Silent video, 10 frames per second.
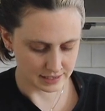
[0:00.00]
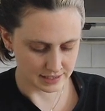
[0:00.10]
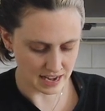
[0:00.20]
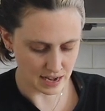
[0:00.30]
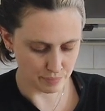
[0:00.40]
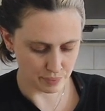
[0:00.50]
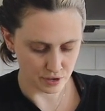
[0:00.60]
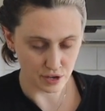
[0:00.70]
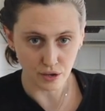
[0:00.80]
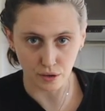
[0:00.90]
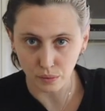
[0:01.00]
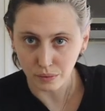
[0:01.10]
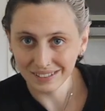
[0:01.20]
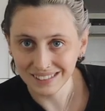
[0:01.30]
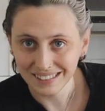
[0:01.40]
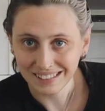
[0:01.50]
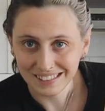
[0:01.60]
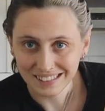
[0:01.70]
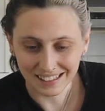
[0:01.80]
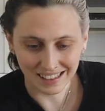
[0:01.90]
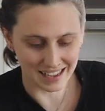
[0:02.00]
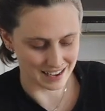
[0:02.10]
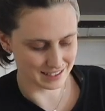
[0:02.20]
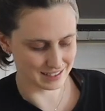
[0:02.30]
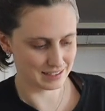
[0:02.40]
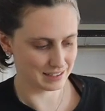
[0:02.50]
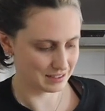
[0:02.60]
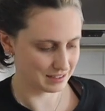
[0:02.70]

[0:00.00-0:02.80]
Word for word: tape you to this.